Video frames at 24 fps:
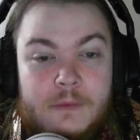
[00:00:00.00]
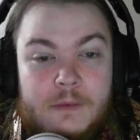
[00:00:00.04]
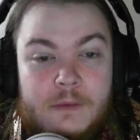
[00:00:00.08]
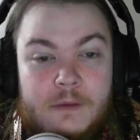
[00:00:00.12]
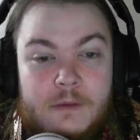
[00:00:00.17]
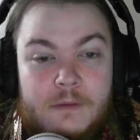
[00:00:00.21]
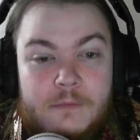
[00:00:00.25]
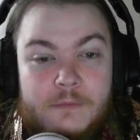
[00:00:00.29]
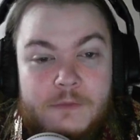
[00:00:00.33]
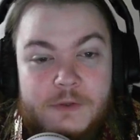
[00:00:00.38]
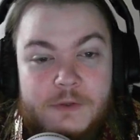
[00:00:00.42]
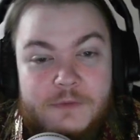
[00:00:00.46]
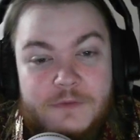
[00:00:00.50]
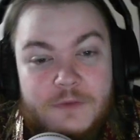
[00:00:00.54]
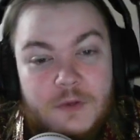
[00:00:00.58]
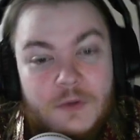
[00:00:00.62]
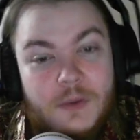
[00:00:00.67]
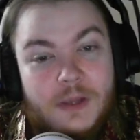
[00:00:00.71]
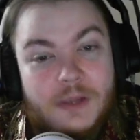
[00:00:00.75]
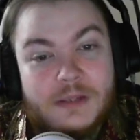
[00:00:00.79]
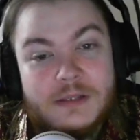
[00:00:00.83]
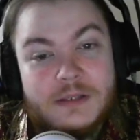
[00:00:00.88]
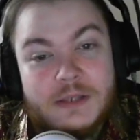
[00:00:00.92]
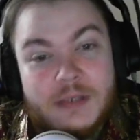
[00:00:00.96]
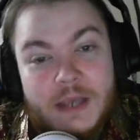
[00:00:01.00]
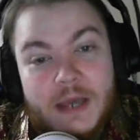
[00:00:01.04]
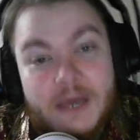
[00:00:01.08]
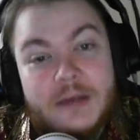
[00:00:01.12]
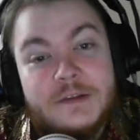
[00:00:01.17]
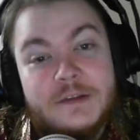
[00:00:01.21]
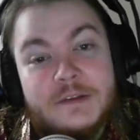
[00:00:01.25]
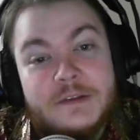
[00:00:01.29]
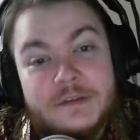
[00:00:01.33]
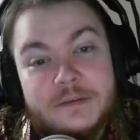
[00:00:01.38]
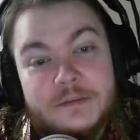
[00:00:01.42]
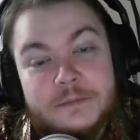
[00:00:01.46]
But if you had to
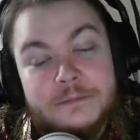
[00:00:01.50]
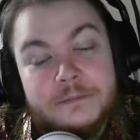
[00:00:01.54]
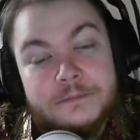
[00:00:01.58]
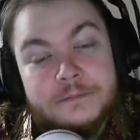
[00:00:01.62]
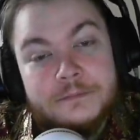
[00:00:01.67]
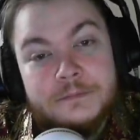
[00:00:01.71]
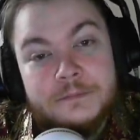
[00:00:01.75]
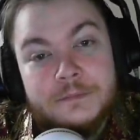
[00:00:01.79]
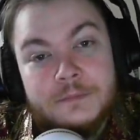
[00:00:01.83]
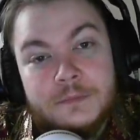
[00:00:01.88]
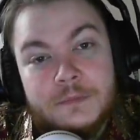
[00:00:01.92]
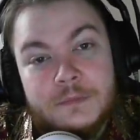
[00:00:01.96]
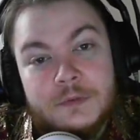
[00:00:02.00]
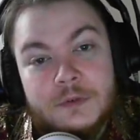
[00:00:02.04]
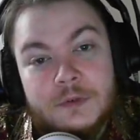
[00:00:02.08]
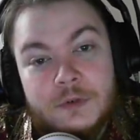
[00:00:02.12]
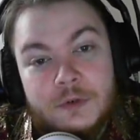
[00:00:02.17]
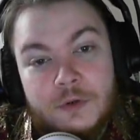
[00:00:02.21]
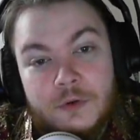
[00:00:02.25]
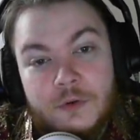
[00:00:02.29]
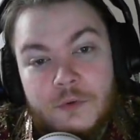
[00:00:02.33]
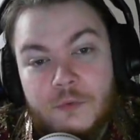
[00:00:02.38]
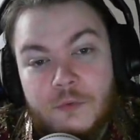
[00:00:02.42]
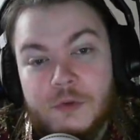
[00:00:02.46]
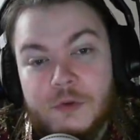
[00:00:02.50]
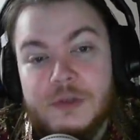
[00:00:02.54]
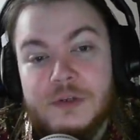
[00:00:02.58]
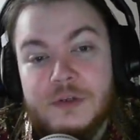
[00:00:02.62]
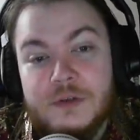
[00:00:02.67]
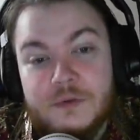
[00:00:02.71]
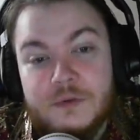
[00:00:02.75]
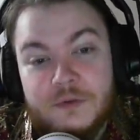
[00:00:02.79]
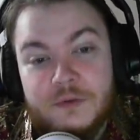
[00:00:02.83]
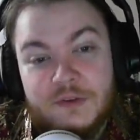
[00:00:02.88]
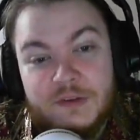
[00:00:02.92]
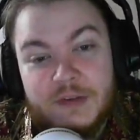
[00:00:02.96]
guess, who would
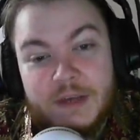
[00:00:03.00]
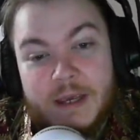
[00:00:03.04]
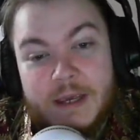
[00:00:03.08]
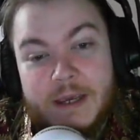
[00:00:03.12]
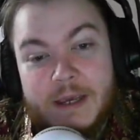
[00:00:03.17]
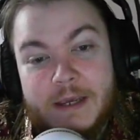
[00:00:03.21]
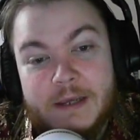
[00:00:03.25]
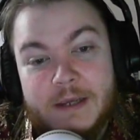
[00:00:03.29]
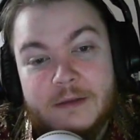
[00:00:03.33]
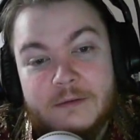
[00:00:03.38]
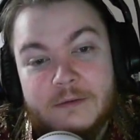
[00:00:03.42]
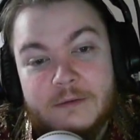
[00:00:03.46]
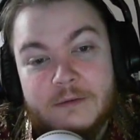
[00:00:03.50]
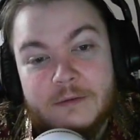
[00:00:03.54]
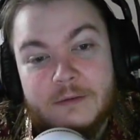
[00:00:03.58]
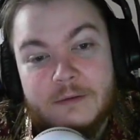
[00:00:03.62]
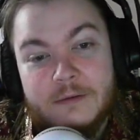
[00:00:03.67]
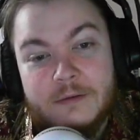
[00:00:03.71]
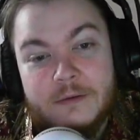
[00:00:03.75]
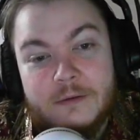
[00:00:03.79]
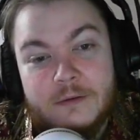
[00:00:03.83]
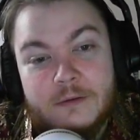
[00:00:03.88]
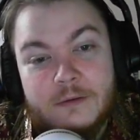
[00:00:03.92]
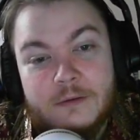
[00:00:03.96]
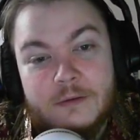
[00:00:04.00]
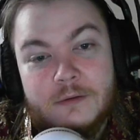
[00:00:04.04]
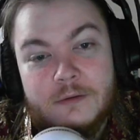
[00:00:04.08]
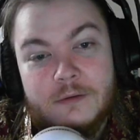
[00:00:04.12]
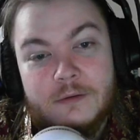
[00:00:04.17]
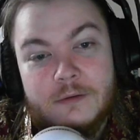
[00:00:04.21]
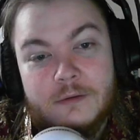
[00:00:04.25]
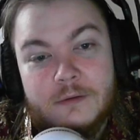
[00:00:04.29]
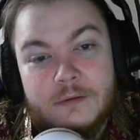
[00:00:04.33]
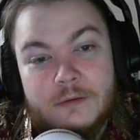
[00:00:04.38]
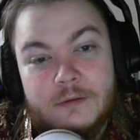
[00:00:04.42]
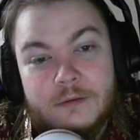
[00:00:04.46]
you say
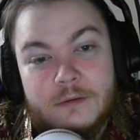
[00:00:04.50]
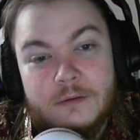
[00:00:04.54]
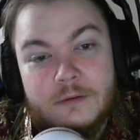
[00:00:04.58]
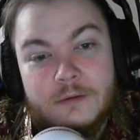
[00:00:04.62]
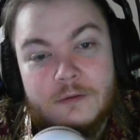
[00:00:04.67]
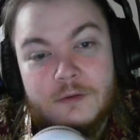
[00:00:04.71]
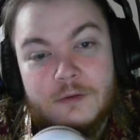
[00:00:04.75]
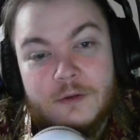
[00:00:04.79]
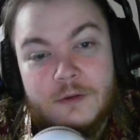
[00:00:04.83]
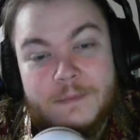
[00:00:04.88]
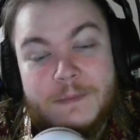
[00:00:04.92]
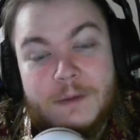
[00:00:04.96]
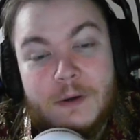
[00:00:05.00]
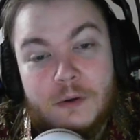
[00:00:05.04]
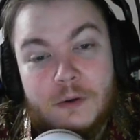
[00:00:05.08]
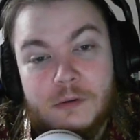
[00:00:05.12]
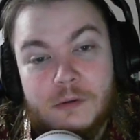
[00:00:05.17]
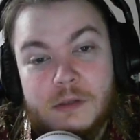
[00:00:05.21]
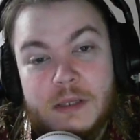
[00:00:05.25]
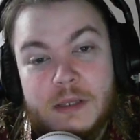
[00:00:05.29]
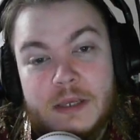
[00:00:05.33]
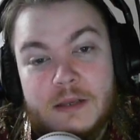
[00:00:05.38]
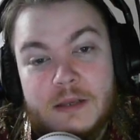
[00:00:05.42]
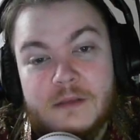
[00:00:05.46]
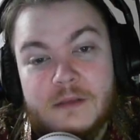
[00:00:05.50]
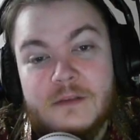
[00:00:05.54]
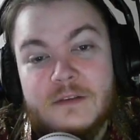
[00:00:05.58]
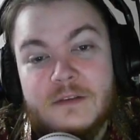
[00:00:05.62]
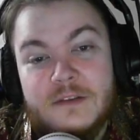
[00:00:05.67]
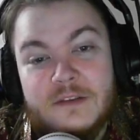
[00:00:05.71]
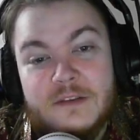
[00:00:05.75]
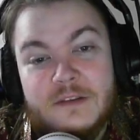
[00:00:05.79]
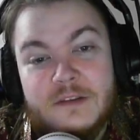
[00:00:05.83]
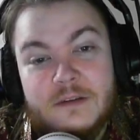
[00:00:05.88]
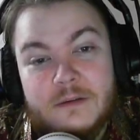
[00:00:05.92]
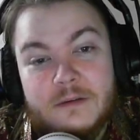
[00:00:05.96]

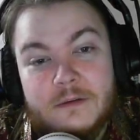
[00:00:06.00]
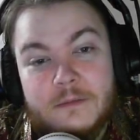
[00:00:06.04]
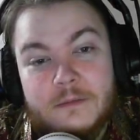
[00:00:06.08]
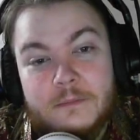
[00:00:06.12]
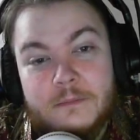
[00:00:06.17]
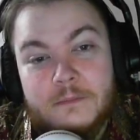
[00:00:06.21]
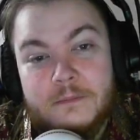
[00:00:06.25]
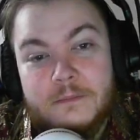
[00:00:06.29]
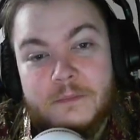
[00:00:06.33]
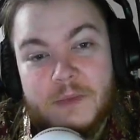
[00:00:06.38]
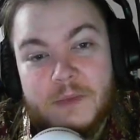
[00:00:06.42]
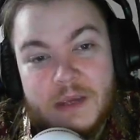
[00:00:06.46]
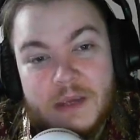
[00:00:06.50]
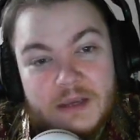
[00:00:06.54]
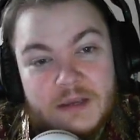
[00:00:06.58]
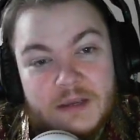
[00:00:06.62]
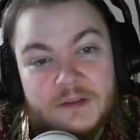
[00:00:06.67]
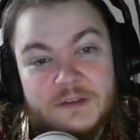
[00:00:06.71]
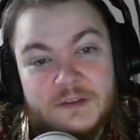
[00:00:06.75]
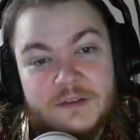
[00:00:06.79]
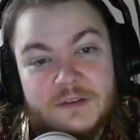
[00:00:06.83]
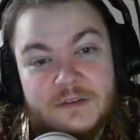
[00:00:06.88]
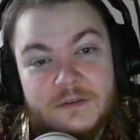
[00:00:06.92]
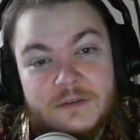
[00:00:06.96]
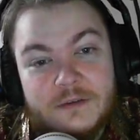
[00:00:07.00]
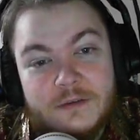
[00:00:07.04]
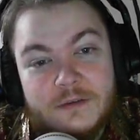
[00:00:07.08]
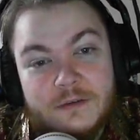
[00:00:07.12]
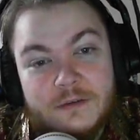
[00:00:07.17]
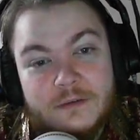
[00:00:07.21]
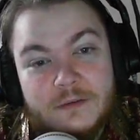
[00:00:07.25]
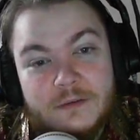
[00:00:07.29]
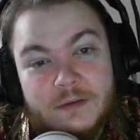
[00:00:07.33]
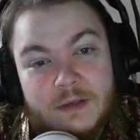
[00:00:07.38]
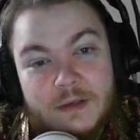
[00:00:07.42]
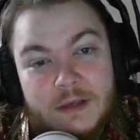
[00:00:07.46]
Napoleon's biggest
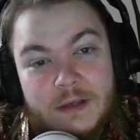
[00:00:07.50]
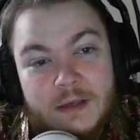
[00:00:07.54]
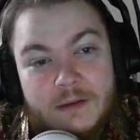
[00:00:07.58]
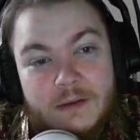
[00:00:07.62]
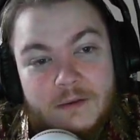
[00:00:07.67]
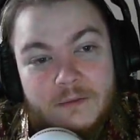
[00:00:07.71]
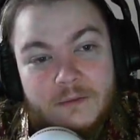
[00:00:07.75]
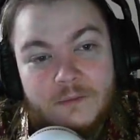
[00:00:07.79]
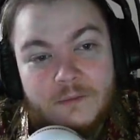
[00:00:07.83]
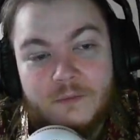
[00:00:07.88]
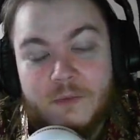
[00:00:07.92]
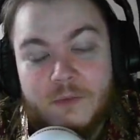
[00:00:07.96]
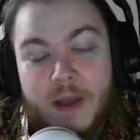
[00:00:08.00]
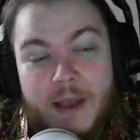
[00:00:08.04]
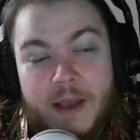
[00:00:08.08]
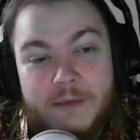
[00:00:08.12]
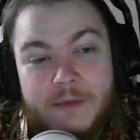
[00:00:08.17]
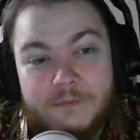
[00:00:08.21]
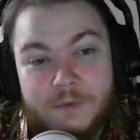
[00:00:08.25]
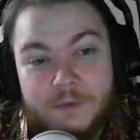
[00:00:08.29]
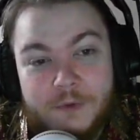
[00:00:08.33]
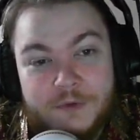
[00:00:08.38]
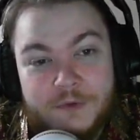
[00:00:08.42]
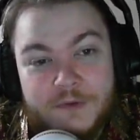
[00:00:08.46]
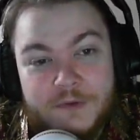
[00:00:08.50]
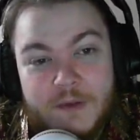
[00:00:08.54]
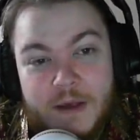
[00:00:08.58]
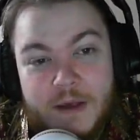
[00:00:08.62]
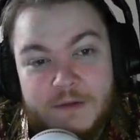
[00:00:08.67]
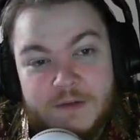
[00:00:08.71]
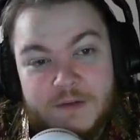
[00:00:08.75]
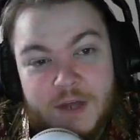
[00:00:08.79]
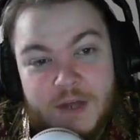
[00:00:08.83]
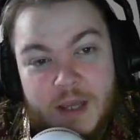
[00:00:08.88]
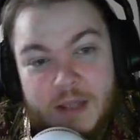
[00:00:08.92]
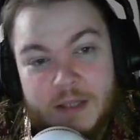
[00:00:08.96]
rival
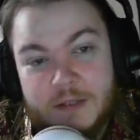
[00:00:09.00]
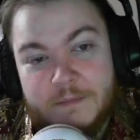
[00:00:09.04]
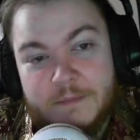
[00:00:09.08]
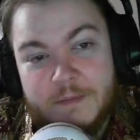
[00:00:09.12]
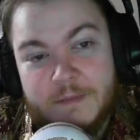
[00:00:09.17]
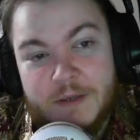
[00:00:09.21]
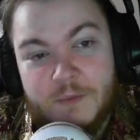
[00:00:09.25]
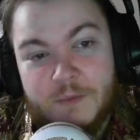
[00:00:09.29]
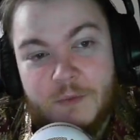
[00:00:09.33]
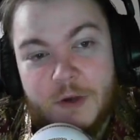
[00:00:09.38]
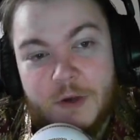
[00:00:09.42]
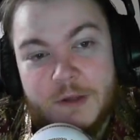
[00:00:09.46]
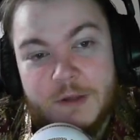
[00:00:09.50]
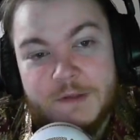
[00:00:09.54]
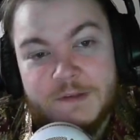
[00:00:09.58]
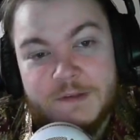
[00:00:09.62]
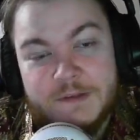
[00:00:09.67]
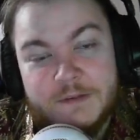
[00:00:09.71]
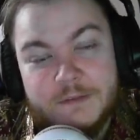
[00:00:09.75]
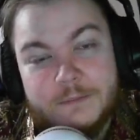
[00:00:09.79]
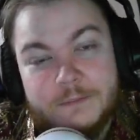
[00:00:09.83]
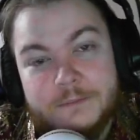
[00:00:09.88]
/ enemy was?